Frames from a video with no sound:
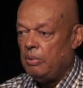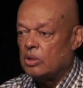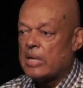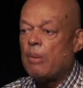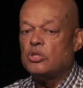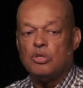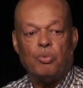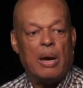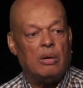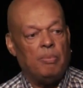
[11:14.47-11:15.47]
Because I was
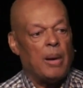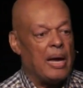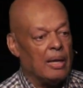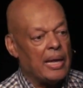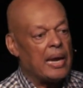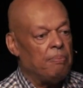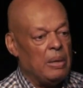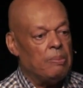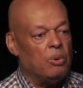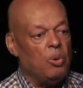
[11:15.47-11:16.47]
surrounded by a lot of
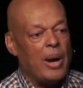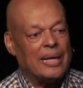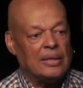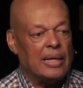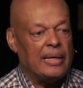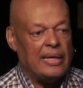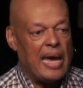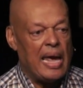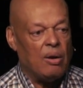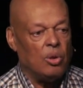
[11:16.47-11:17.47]
people who acted like they
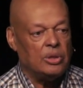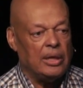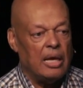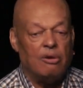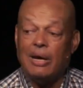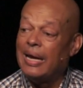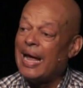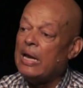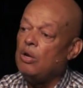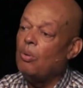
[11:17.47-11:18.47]
had it all together,
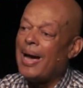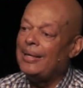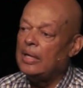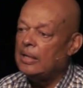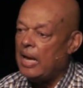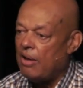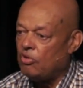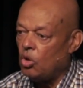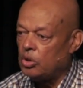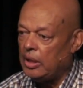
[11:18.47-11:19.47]
and I knew I didn't
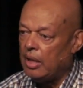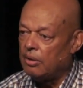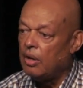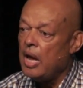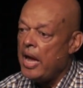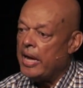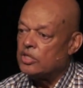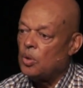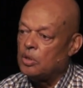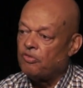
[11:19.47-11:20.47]
have it all together.
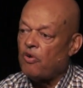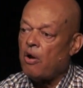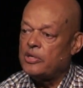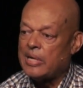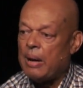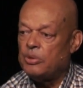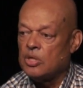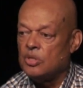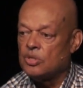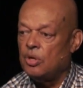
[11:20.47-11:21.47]
And so as far as I was
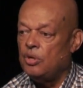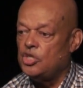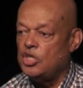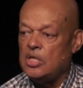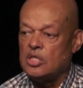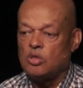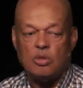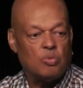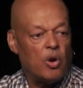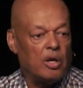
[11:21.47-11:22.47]
concerned, Jesus
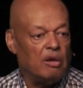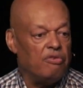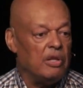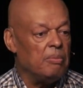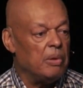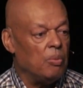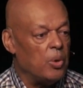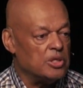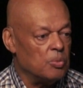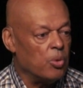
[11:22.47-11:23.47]
was working for them, but it
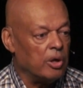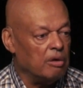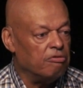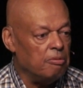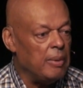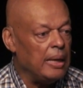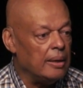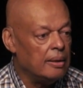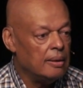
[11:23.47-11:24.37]
wasn't working for me.